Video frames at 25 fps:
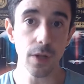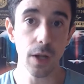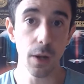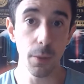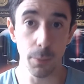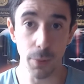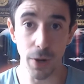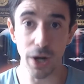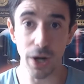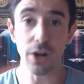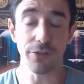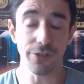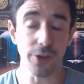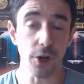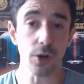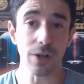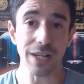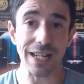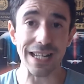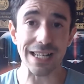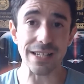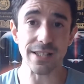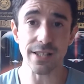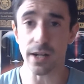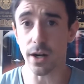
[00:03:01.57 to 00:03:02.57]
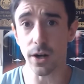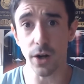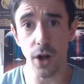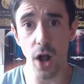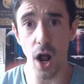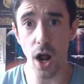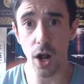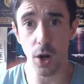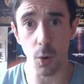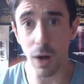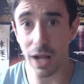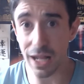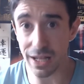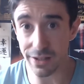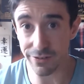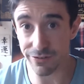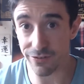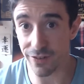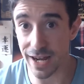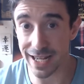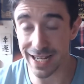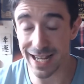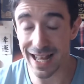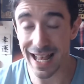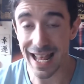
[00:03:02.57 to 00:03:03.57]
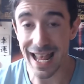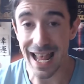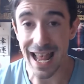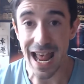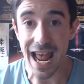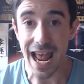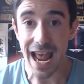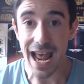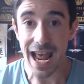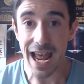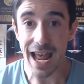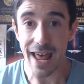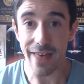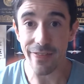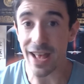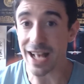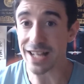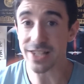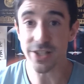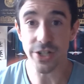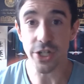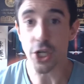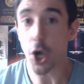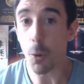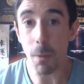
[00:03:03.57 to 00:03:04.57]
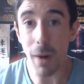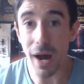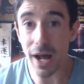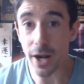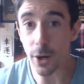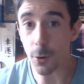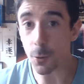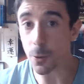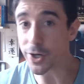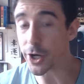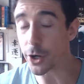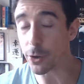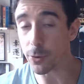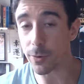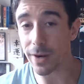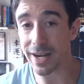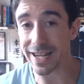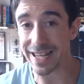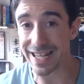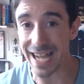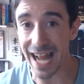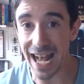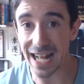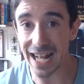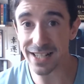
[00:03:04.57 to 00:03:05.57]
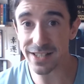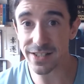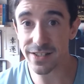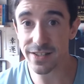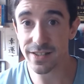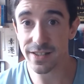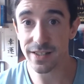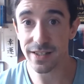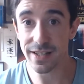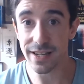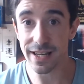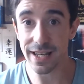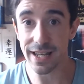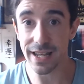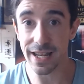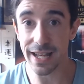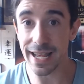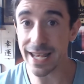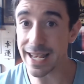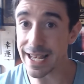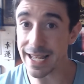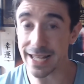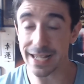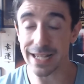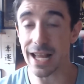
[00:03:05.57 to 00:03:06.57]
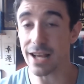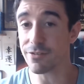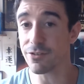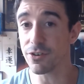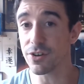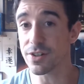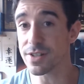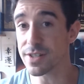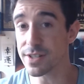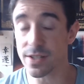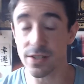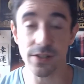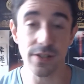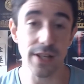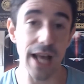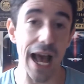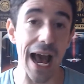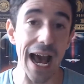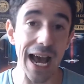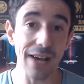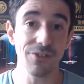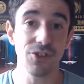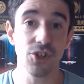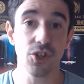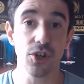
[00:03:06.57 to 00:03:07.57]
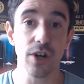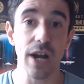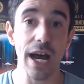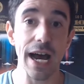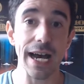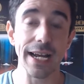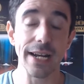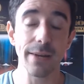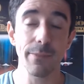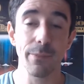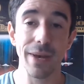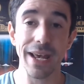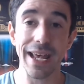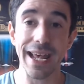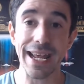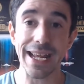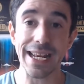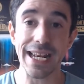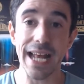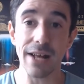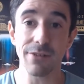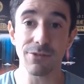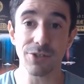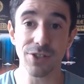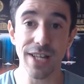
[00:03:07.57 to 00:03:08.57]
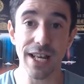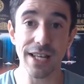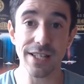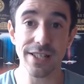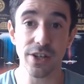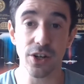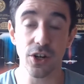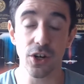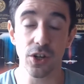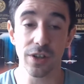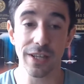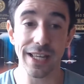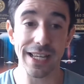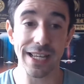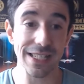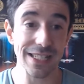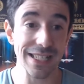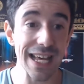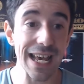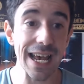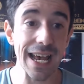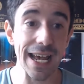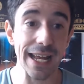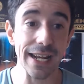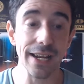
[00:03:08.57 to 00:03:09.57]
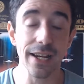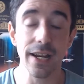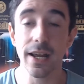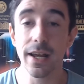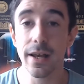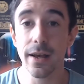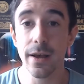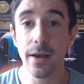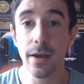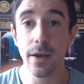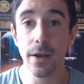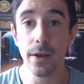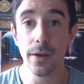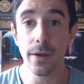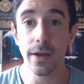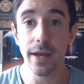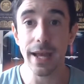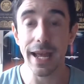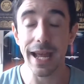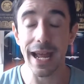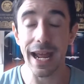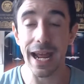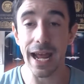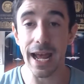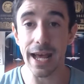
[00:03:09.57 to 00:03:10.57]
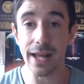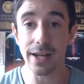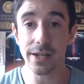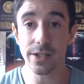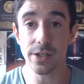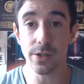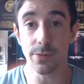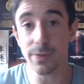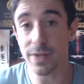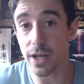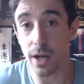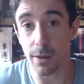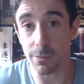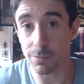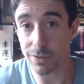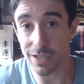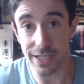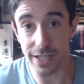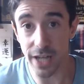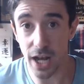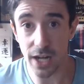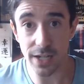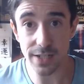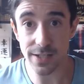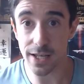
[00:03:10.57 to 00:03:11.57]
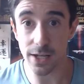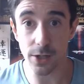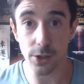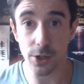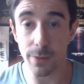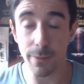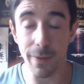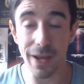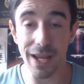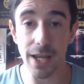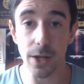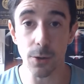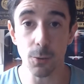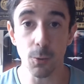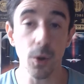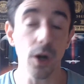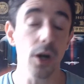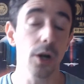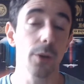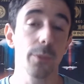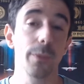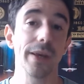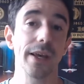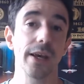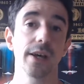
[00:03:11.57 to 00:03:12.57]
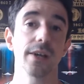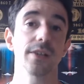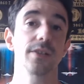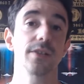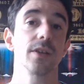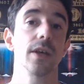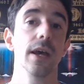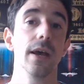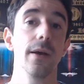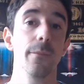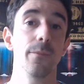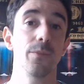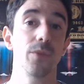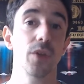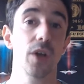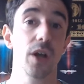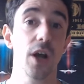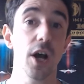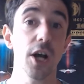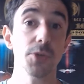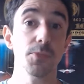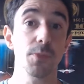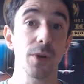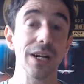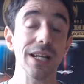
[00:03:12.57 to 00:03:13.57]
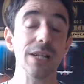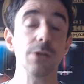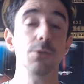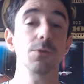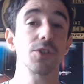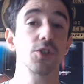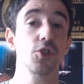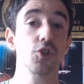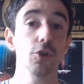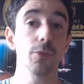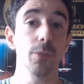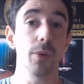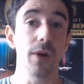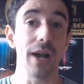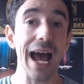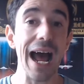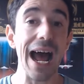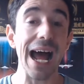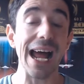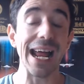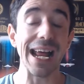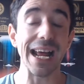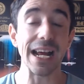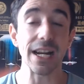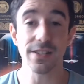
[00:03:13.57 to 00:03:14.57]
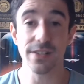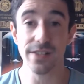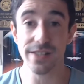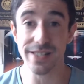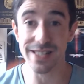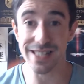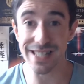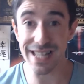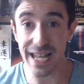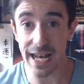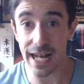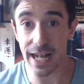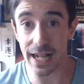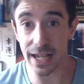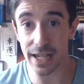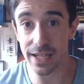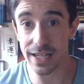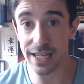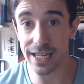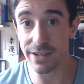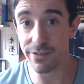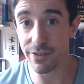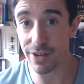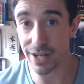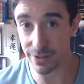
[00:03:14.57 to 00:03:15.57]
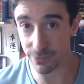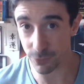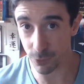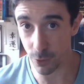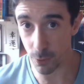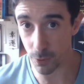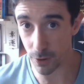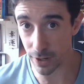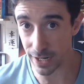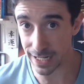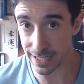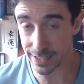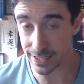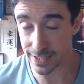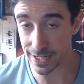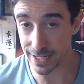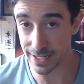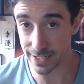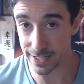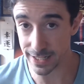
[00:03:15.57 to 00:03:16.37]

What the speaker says: a part of your leads that are not qualified, and that's no matter where you're running ads in. Like, for instance, I tried paid advertising on LinkedIn, and to be completely honest, I couldn't make it work because the cost per lead was super high. And still, even if we were